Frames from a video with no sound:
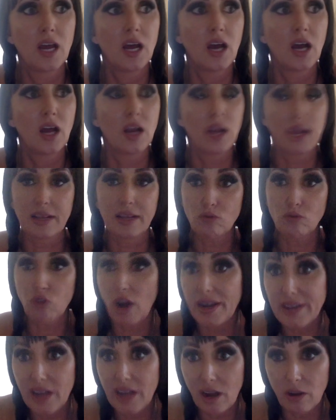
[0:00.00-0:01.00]
like
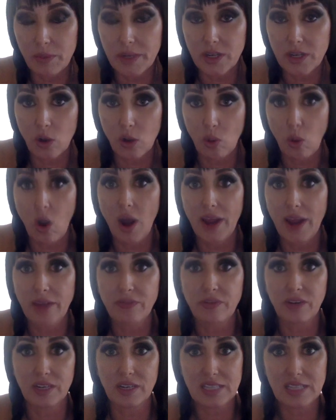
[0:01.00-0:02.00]
right now I'm in Hawaii,
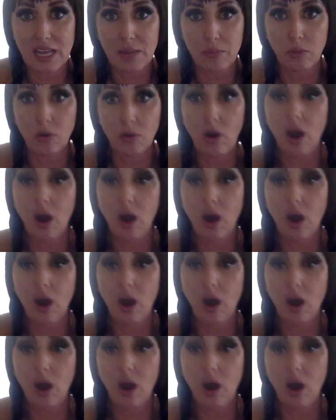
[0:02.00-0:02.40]
for example.